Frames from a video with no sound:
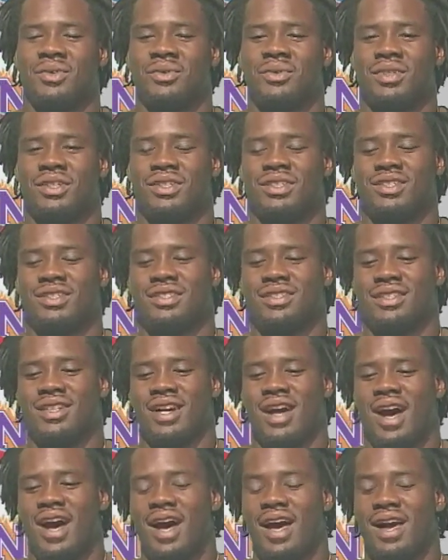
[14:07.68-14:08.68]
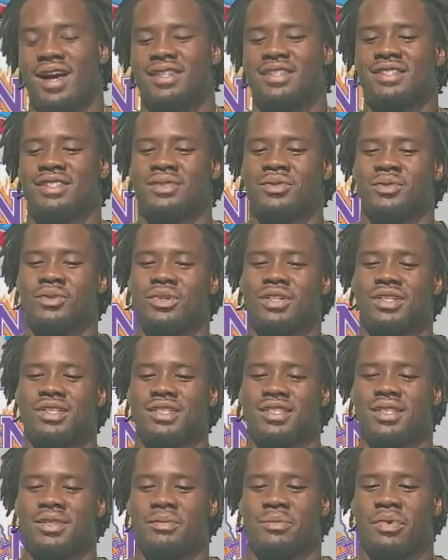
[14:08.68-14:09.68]
Well, I actually was
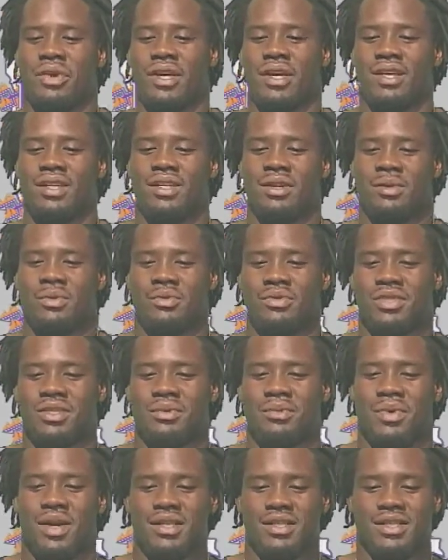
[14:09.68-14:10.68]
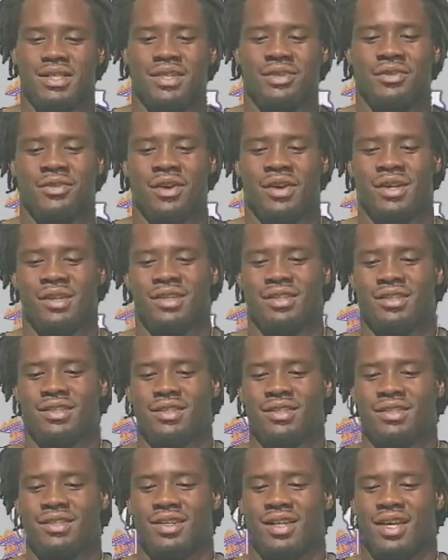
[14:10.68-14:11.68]
in the band up until my 10th grade
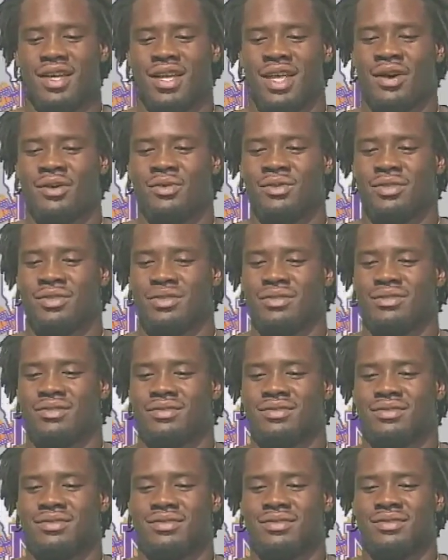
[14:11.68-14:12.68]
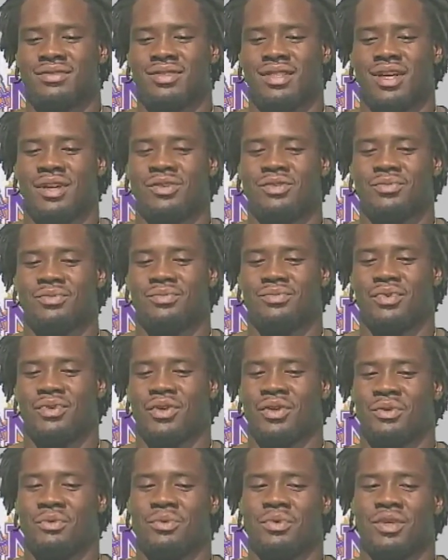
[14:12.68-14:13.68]
year, and that was
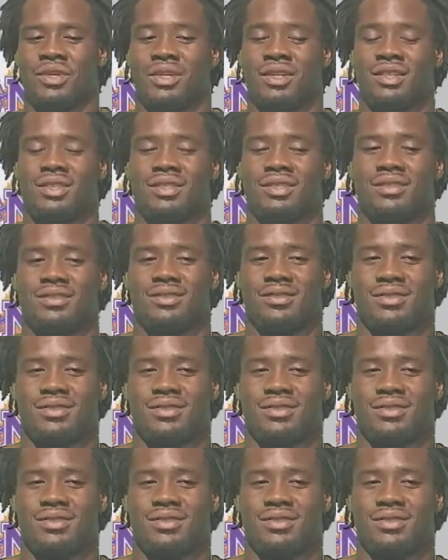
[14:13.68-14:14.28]
going to be a good